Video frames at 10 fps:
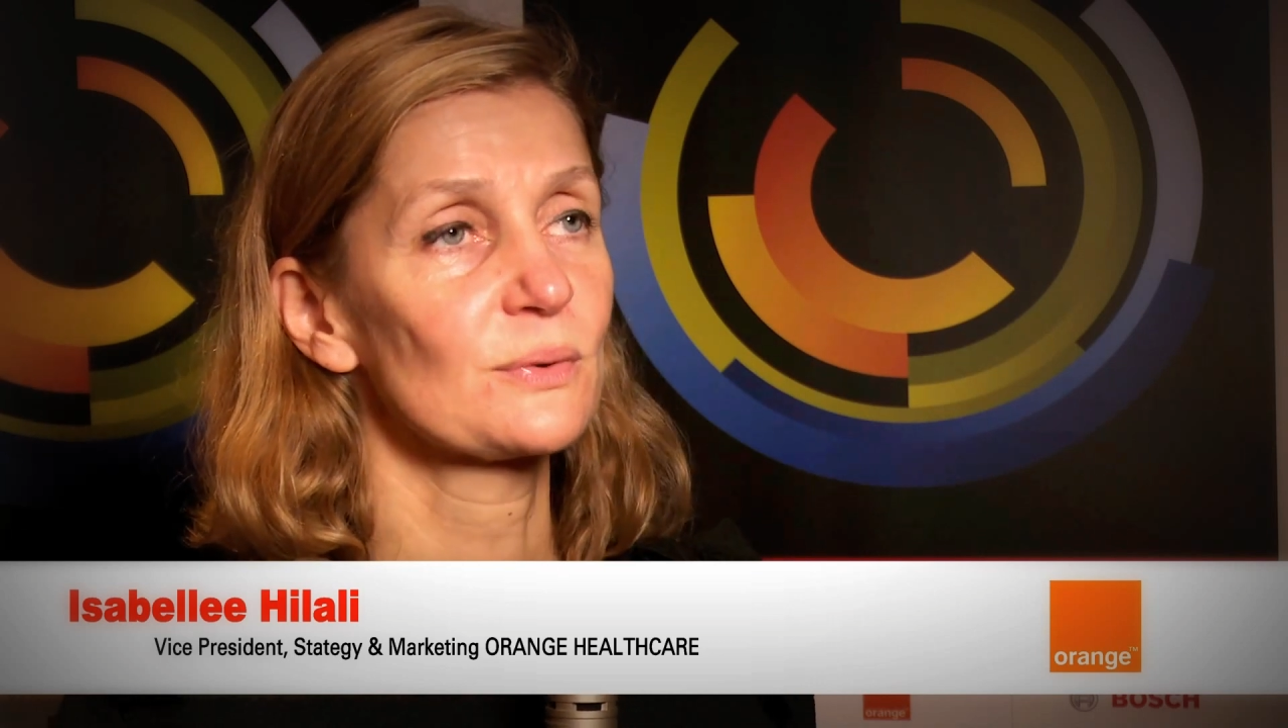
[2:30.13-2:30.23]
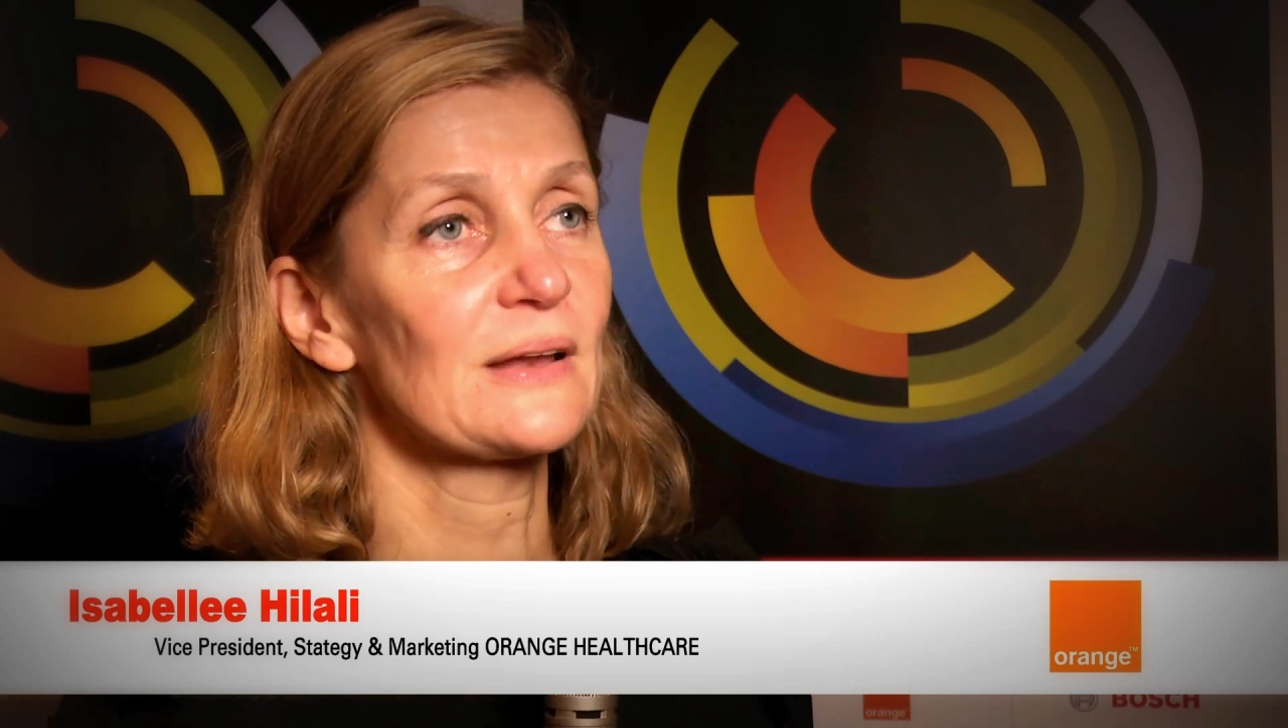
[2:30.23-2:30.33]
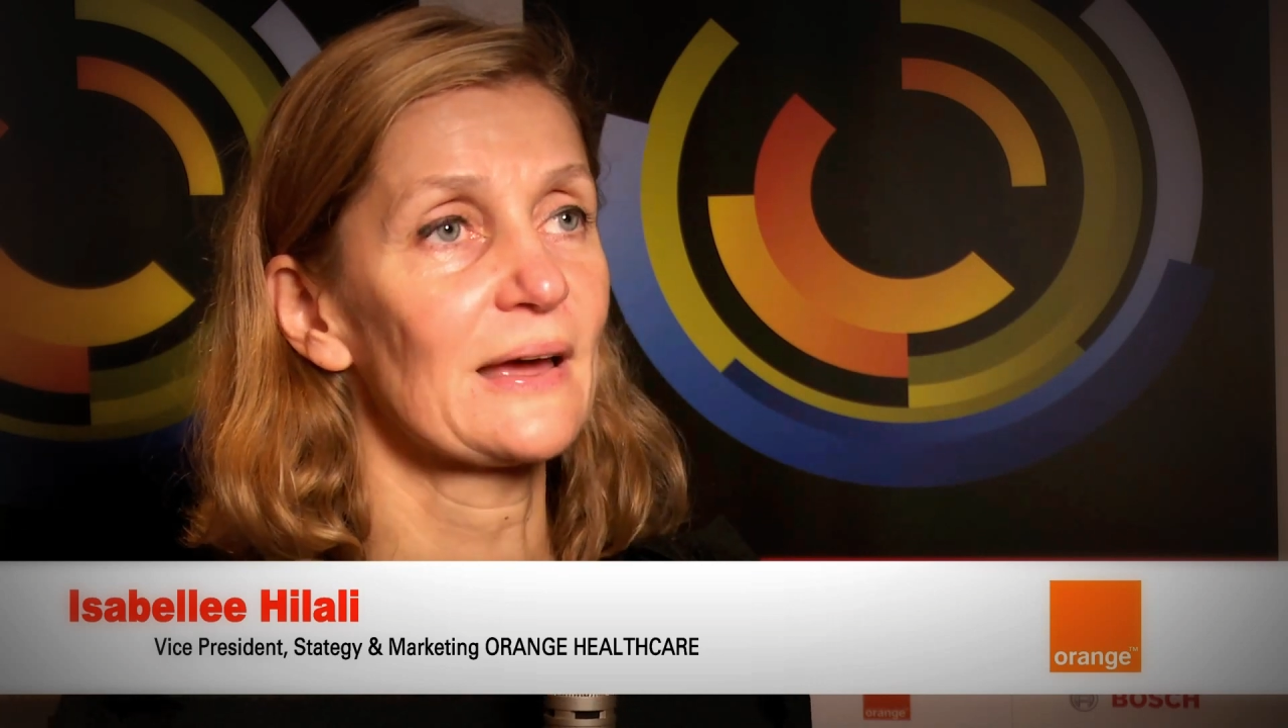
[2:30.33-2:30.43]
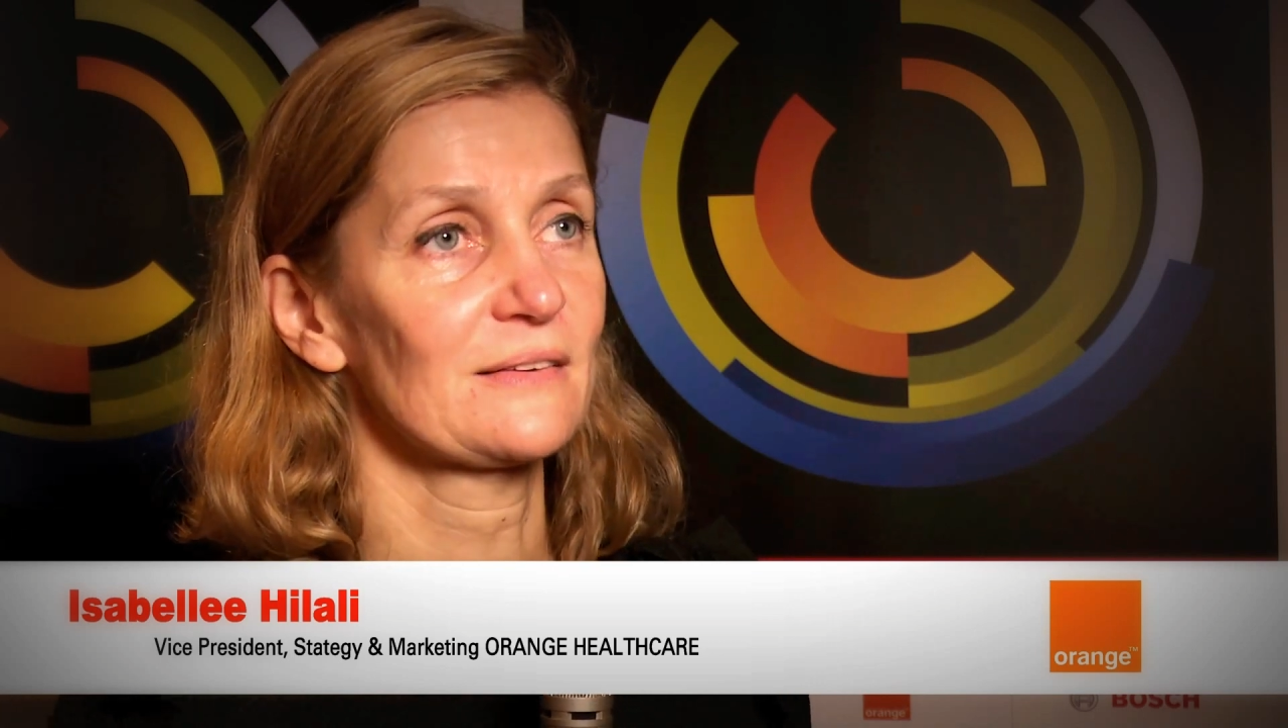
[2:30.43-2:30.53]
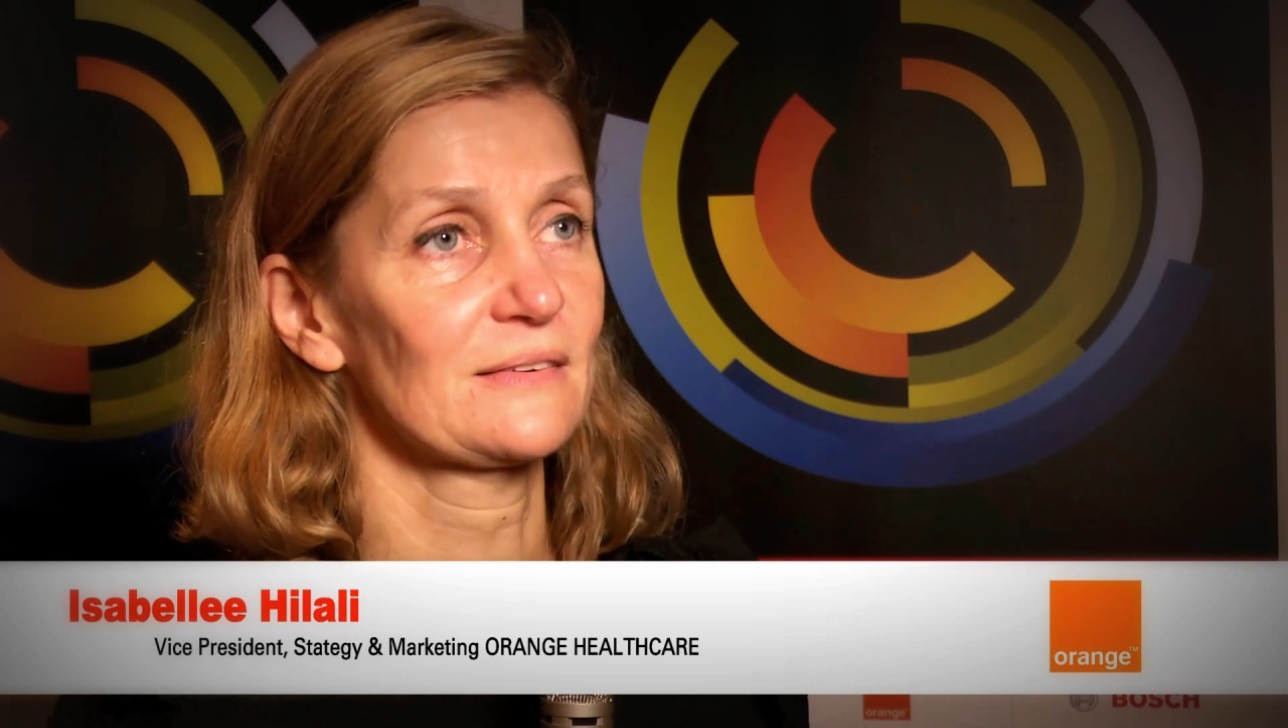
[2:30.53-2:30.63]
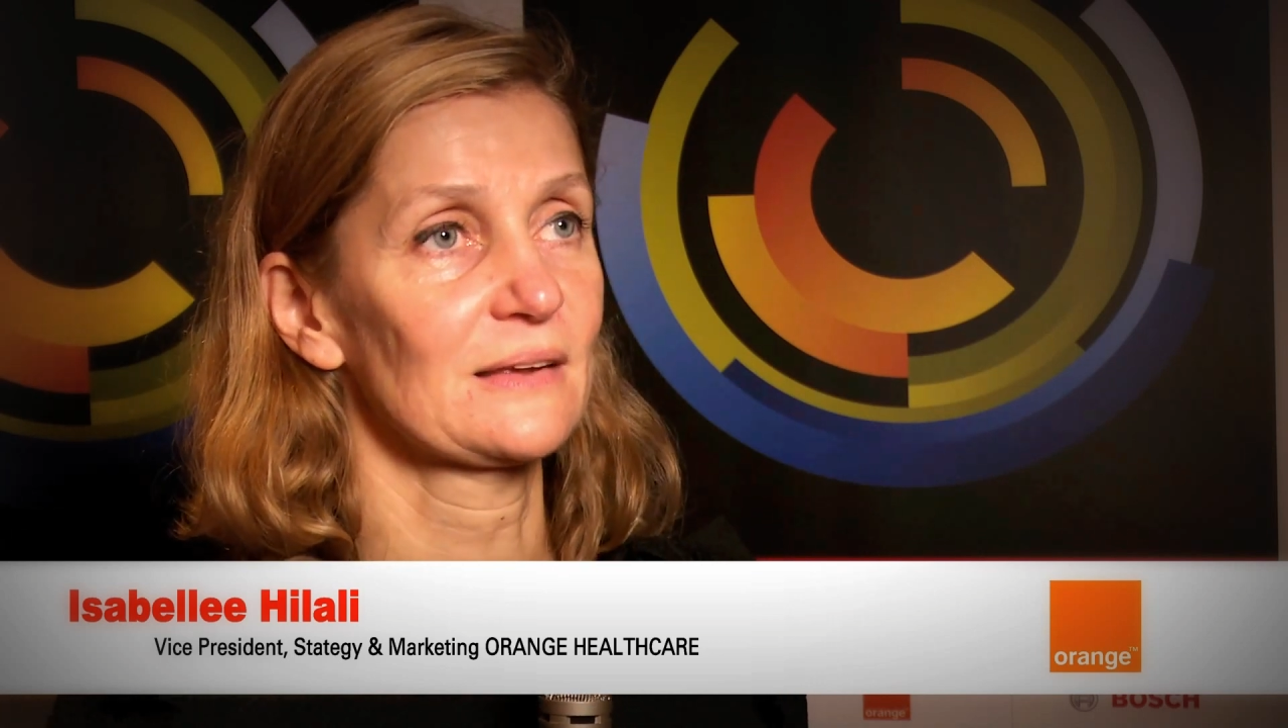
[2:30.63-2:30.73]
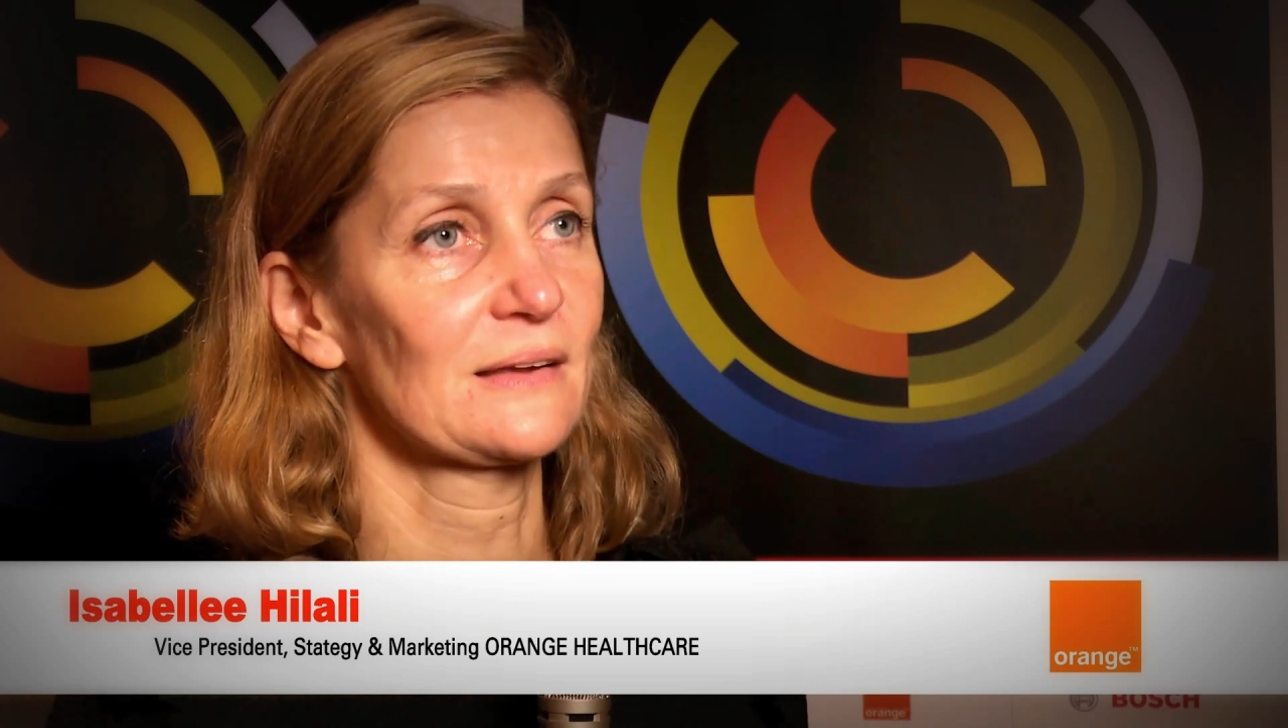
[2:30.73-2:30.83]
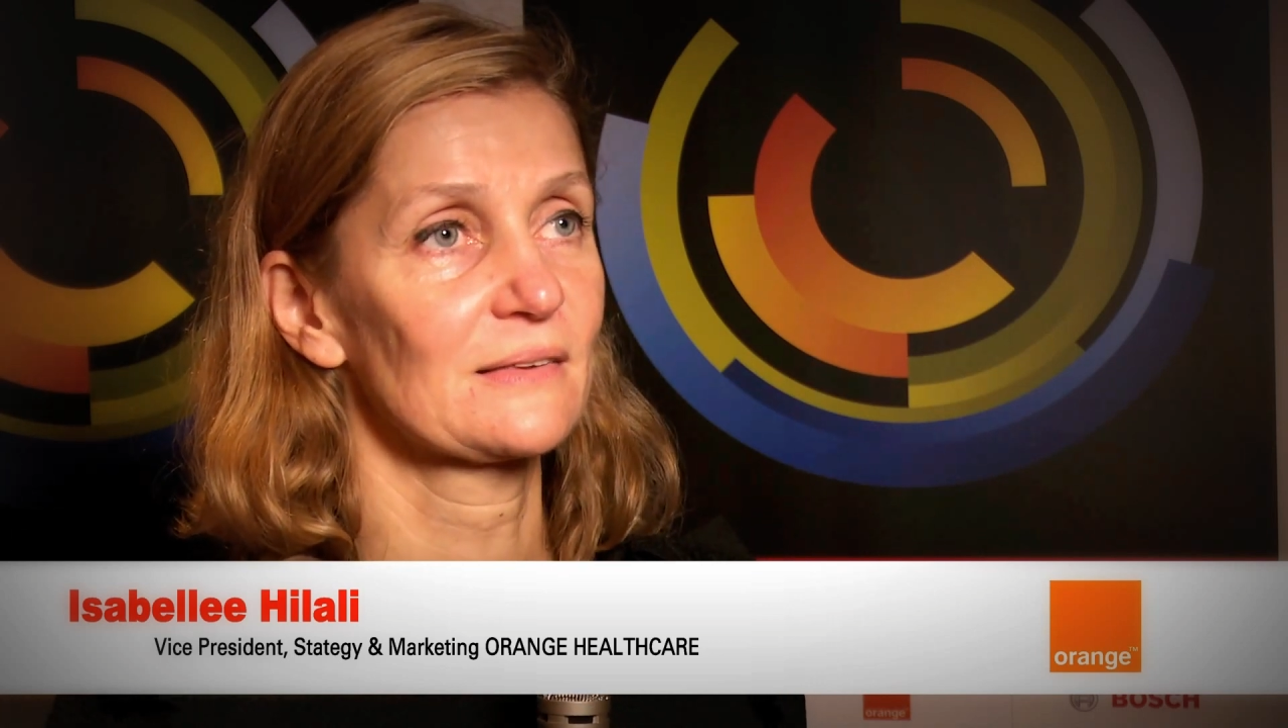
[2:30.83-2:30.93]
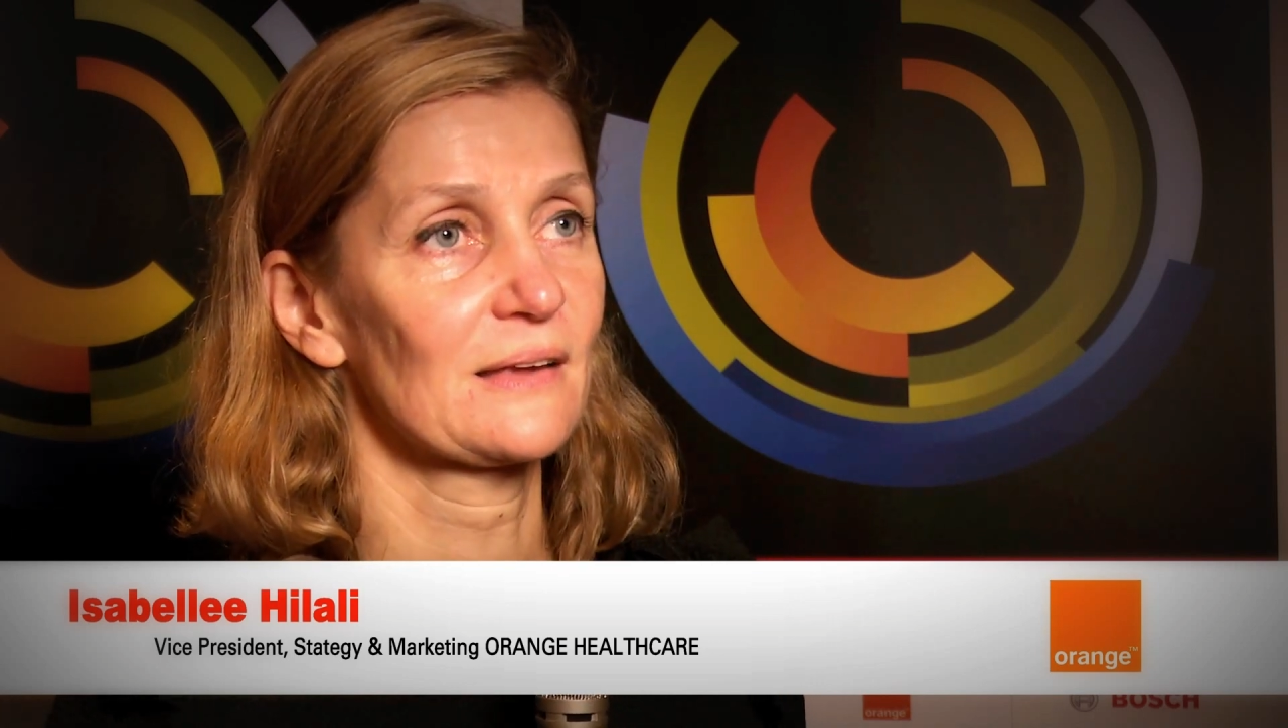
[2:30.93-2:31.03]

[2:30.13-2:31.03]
realizing